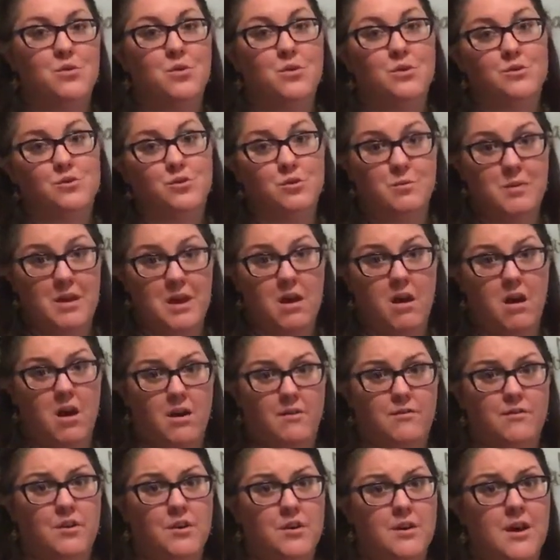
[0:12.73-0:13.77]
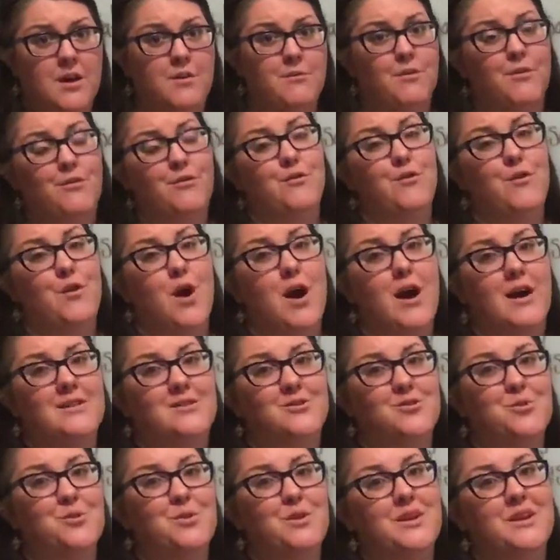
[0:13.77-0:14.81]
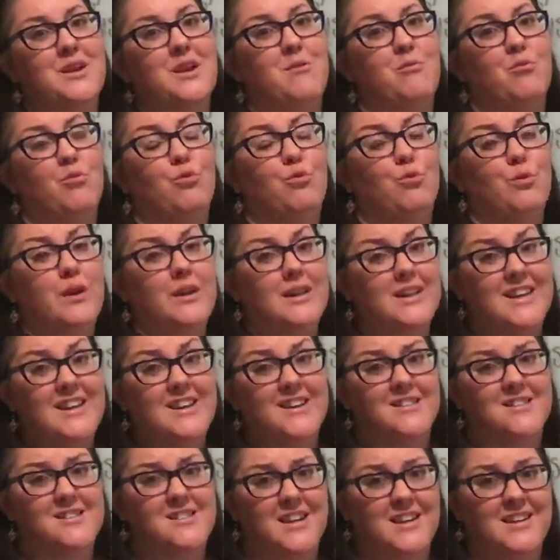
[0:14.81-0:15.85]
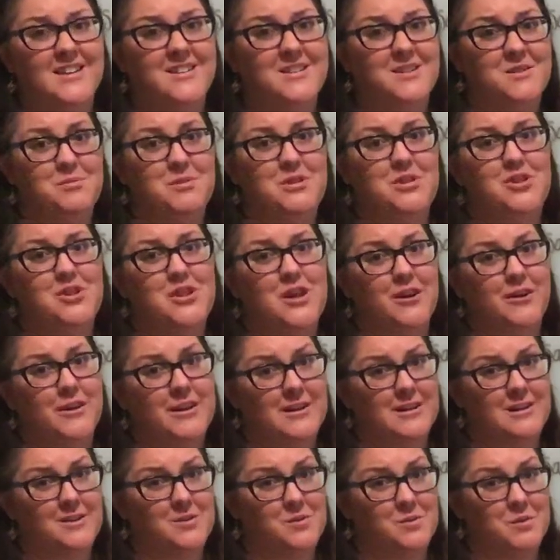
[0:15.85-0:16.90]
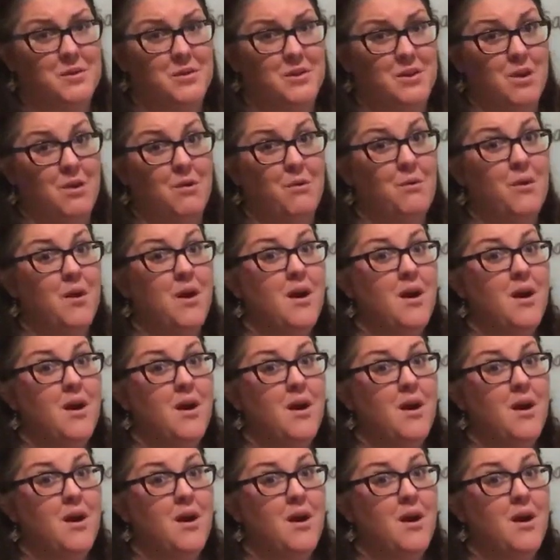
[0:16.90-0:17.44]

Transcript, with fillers: course will be offered at Riverview High School and I'm really excited to be sharing this with you.